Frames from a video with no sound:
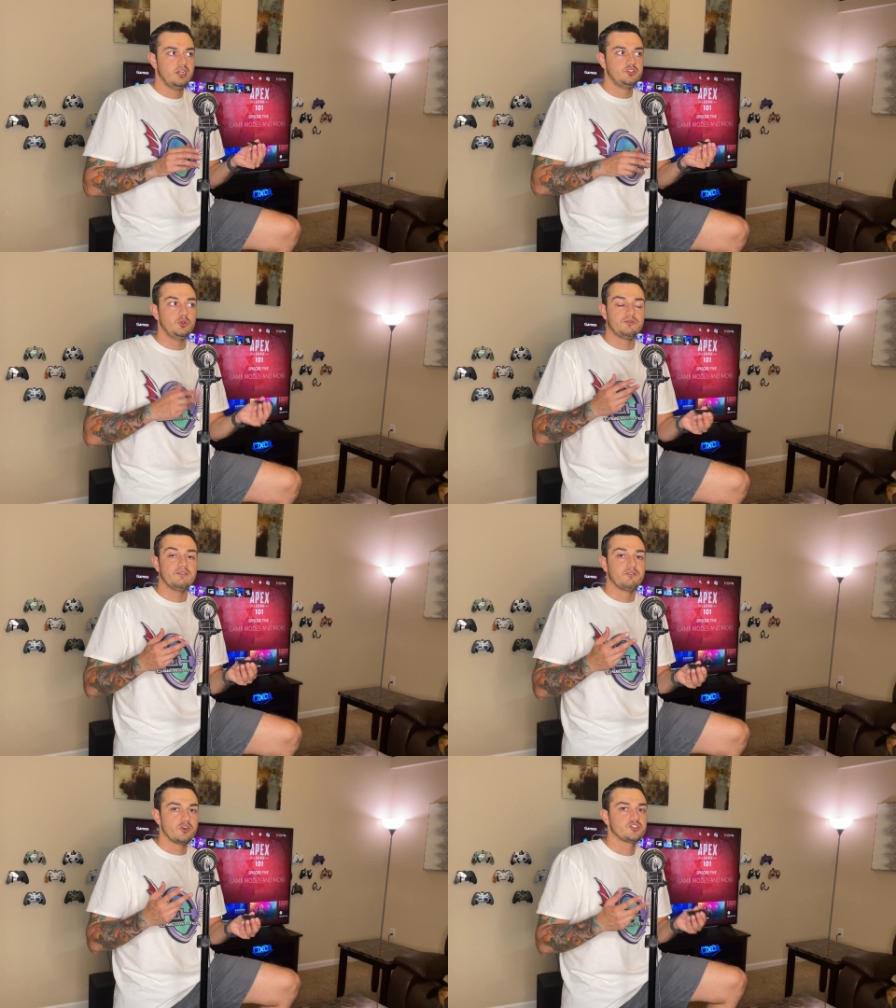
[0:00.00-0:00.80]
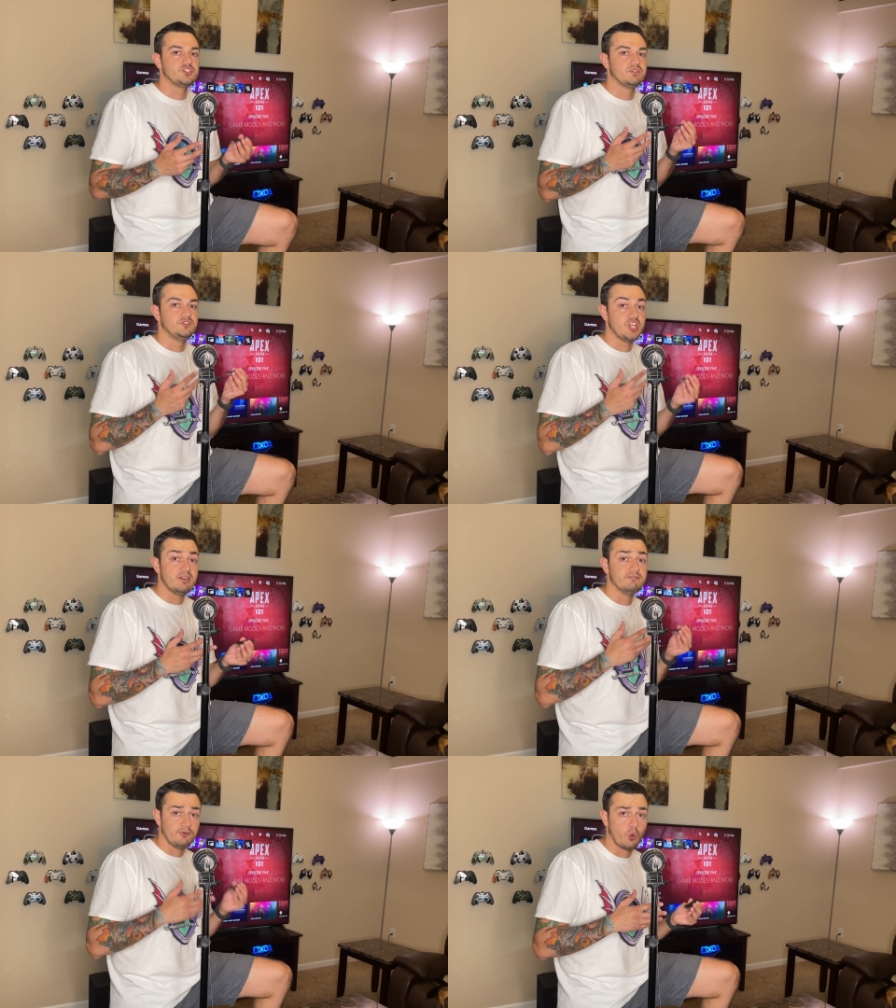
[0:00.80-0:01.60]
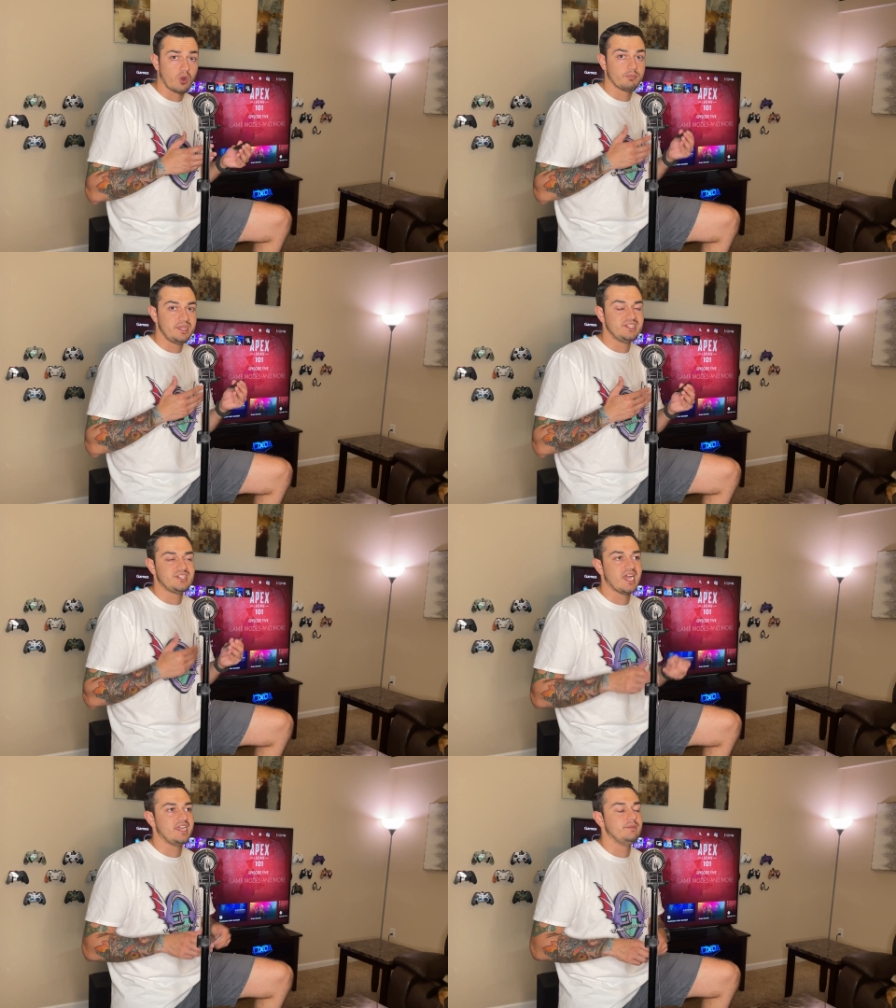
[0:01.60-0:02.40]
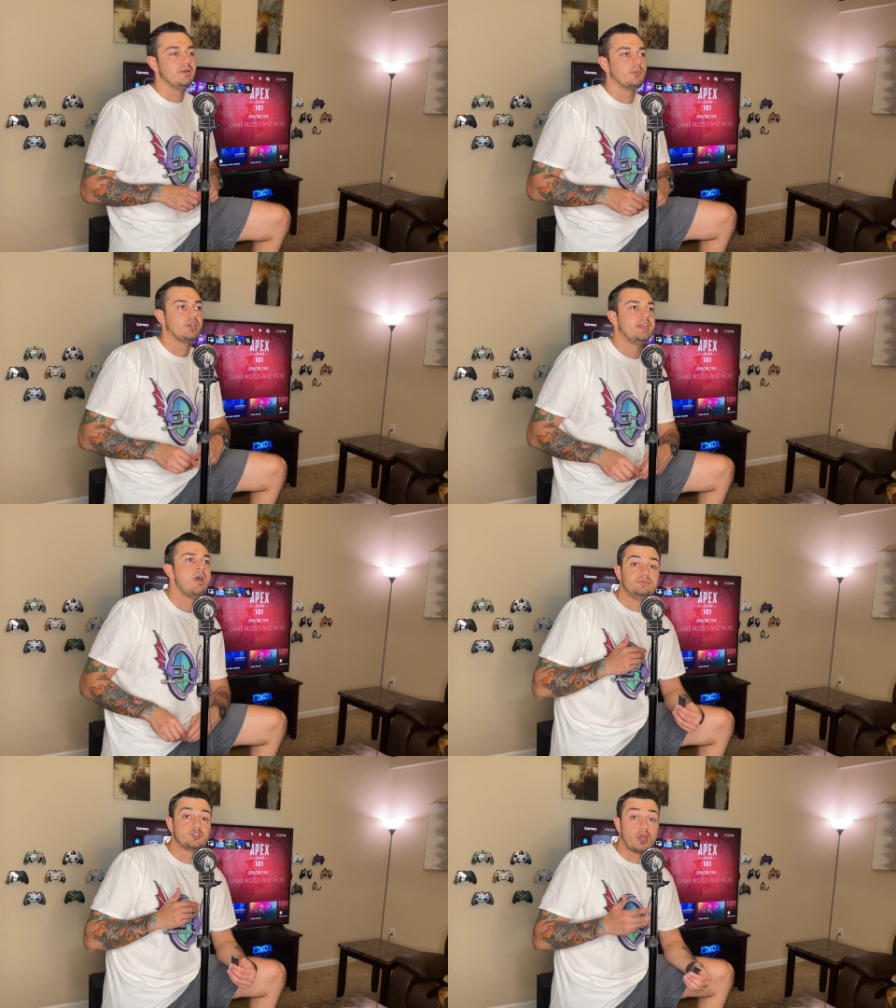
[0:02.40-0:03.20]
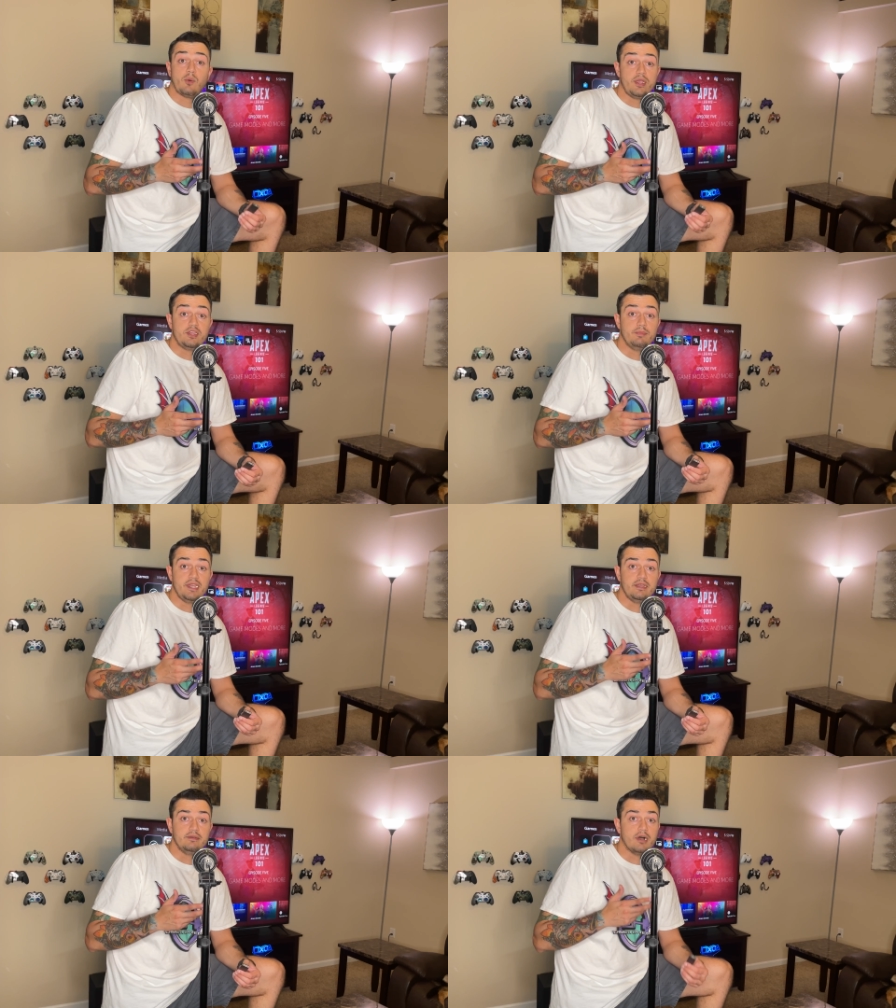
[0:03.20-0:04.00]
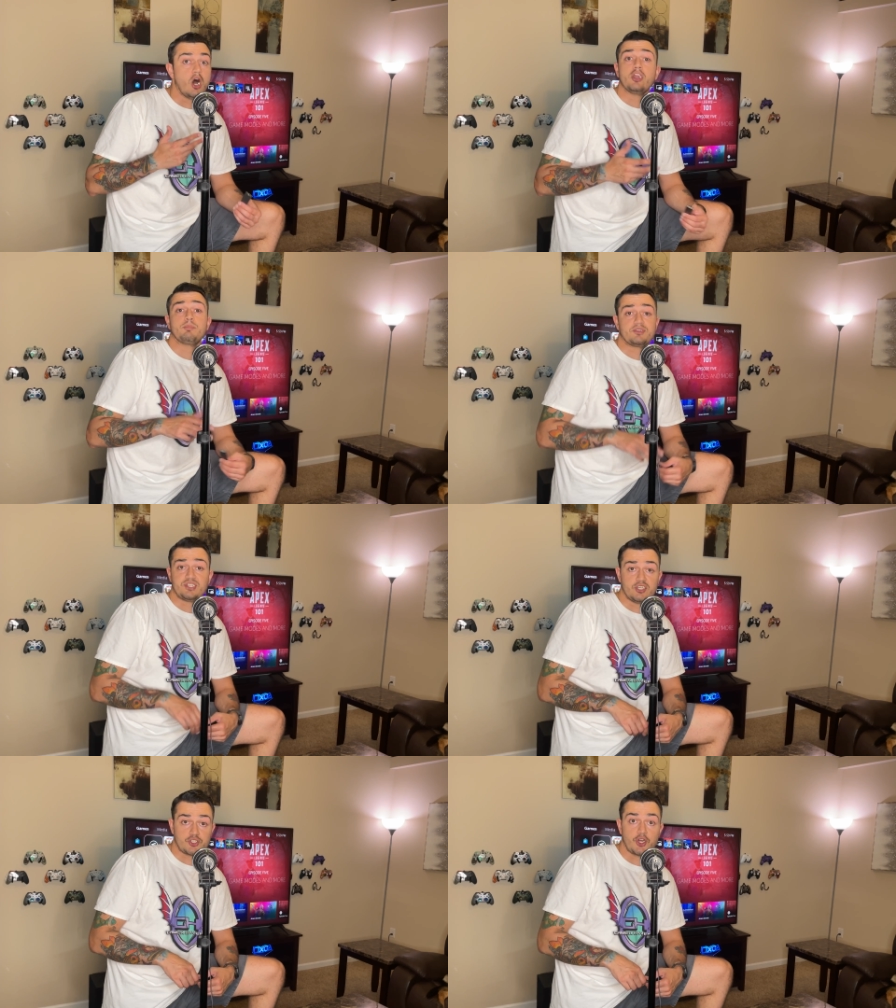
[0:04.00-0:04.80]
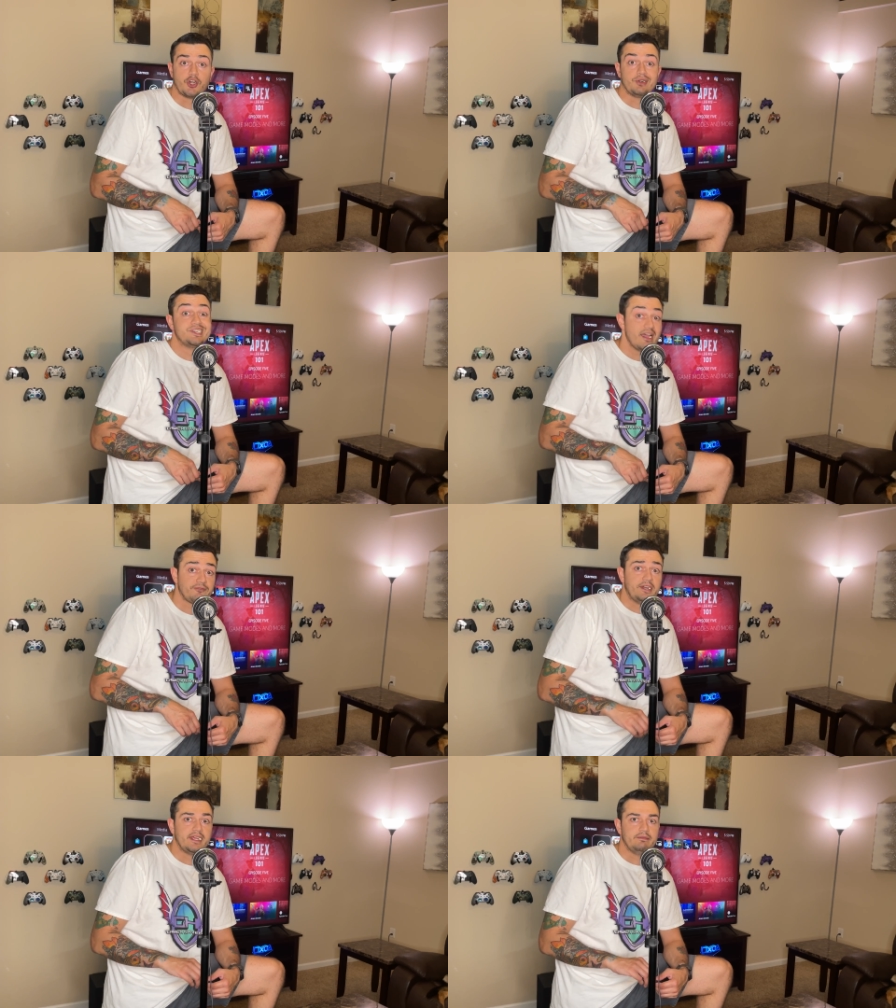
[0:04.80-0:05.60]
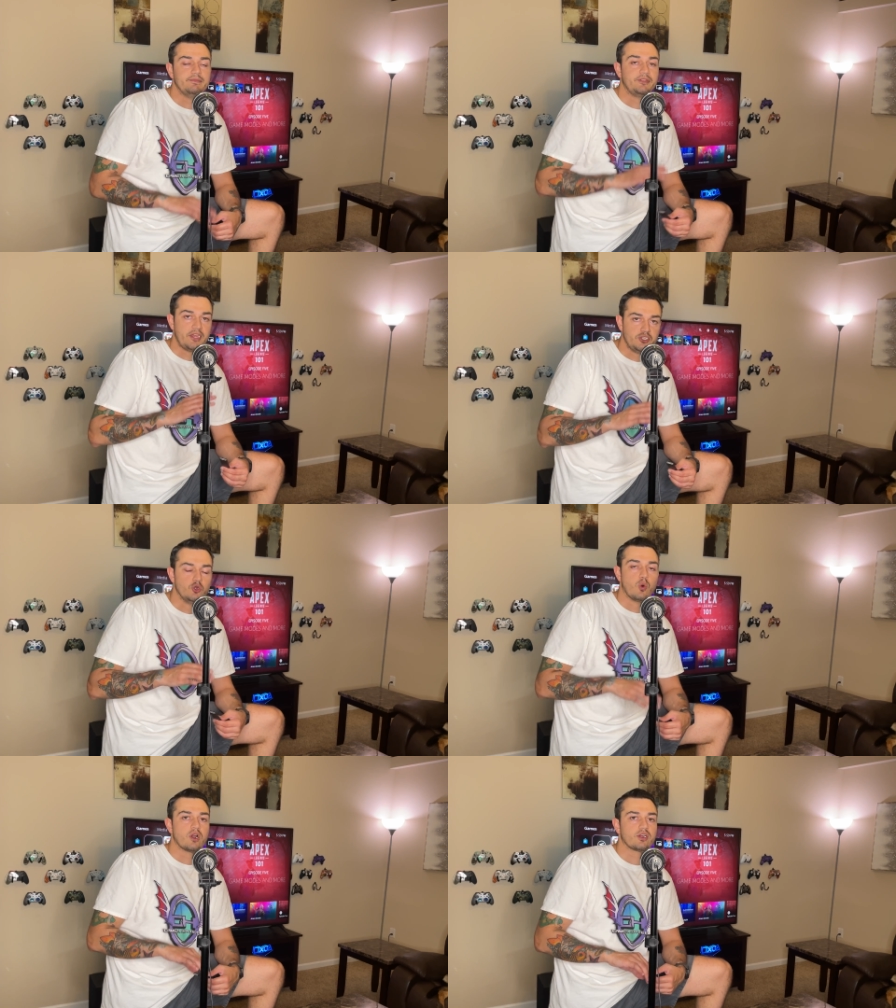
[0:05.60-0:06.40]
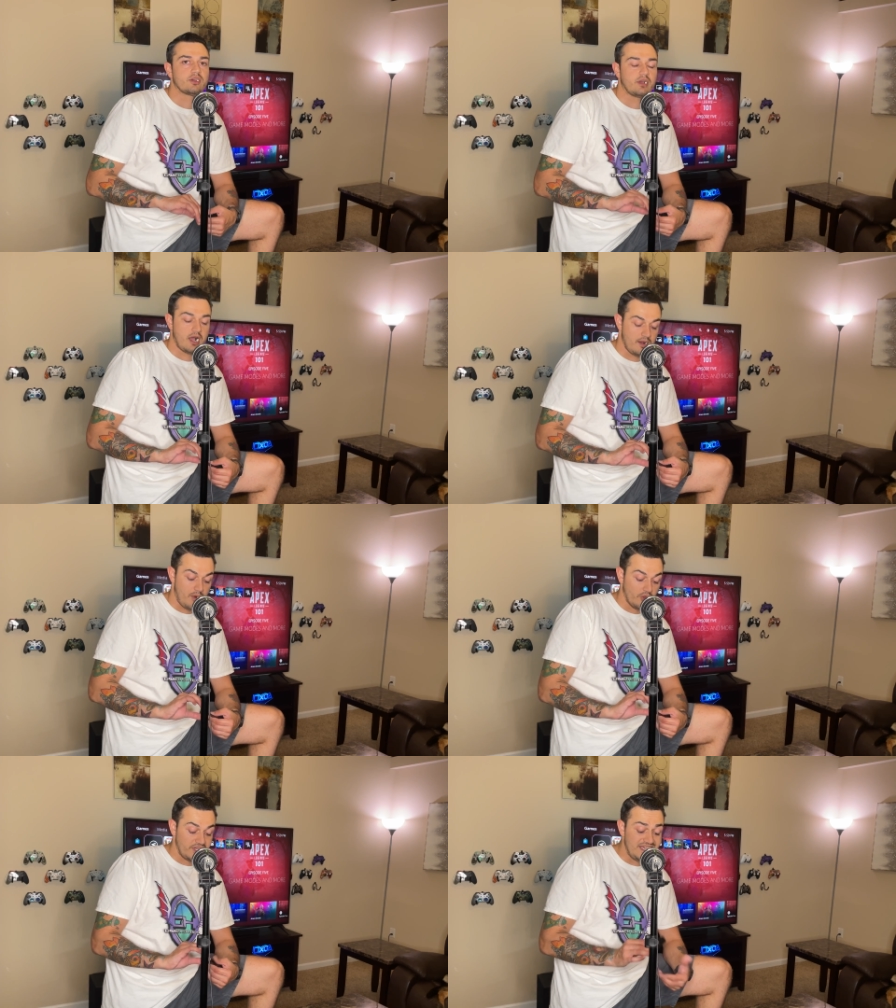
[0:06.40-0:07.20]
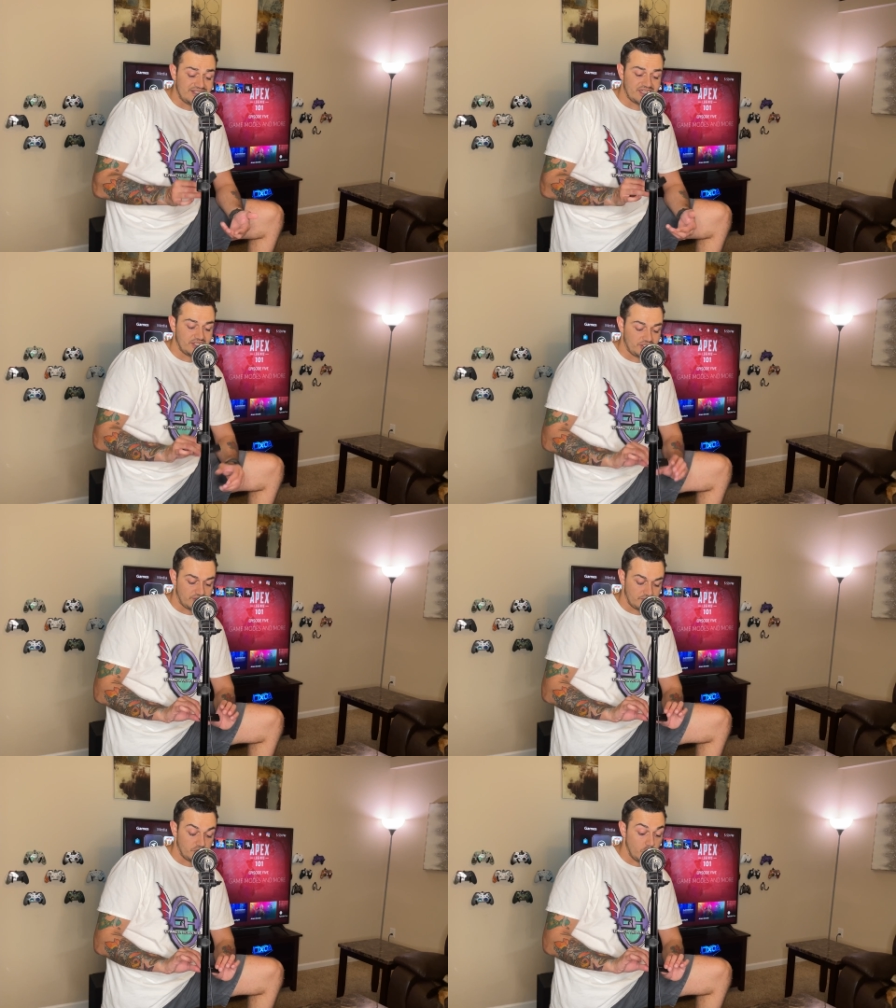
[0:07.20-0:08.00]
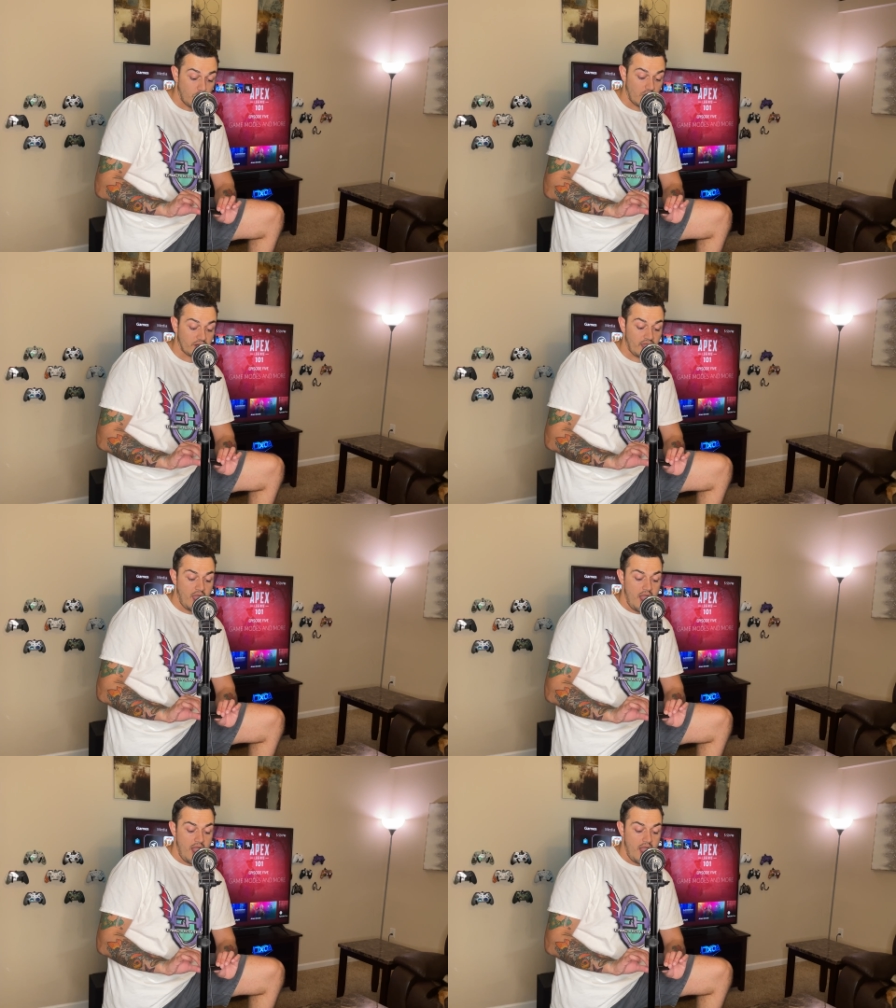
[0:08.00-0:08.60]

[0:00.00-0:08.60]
two different versions of Gen 4 PCIe memory. So that way you can be 100% sure, definite that they do work. Um, all the heat sinks do work.